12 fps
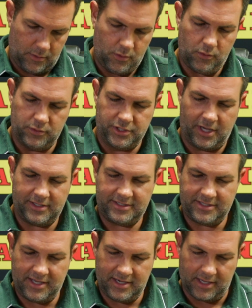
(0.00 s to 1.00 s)
Ooh, John
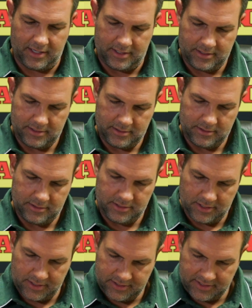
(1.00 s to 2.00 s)
Cena.
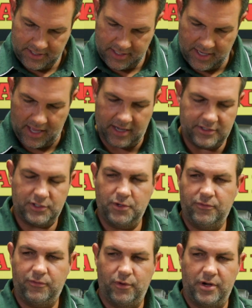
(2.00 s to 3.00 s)
John Cena out of
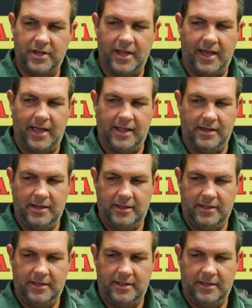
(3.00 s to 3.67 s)
two forty-nine.